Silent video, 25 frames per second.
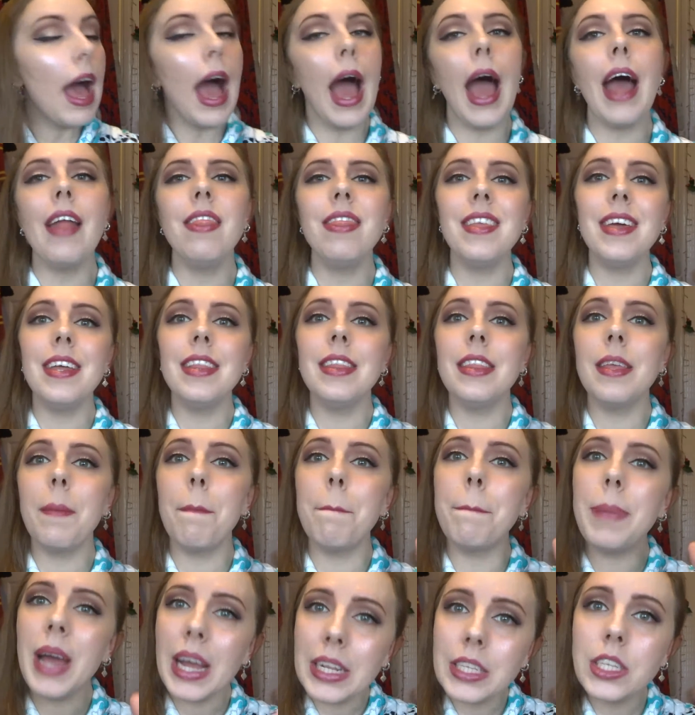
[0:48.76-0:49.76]
and then the
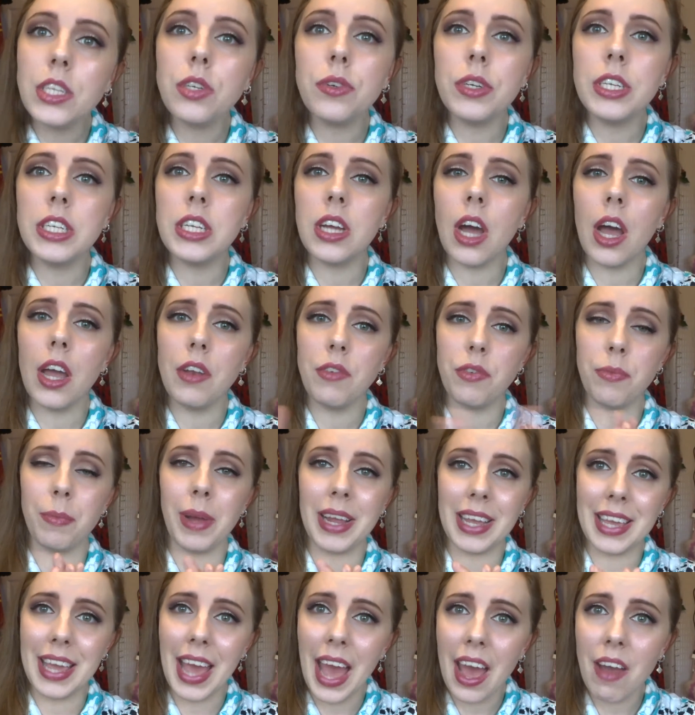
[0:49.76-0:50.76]
battery died for
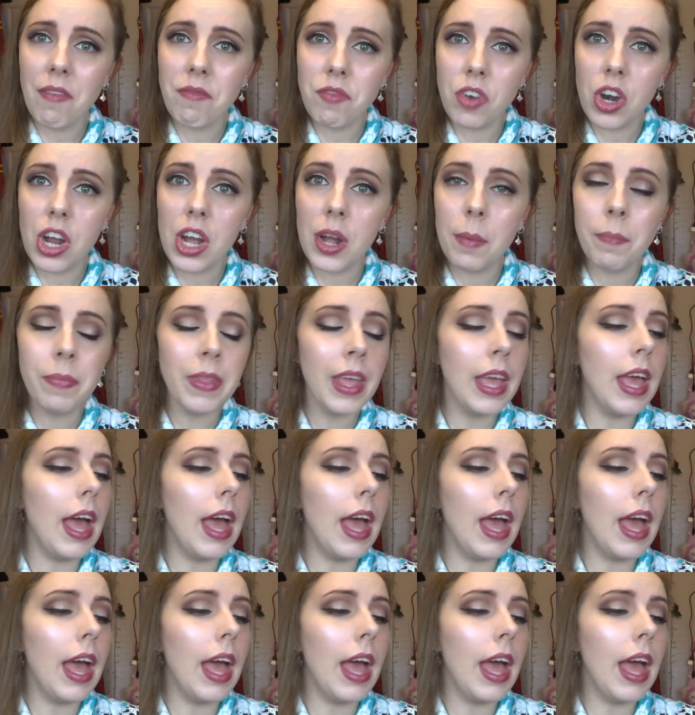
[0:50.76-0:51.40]
my camera,